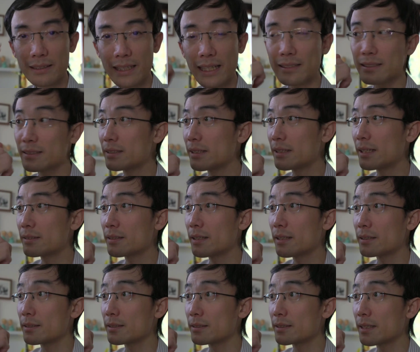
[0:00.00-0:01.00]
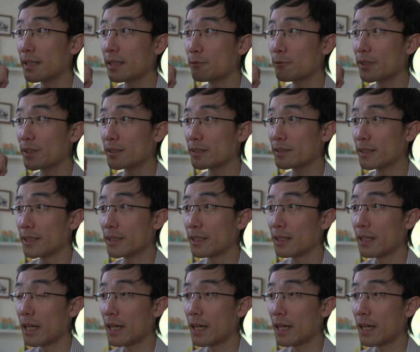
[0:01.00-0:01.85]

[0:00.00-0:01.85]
Yes, that is definitely.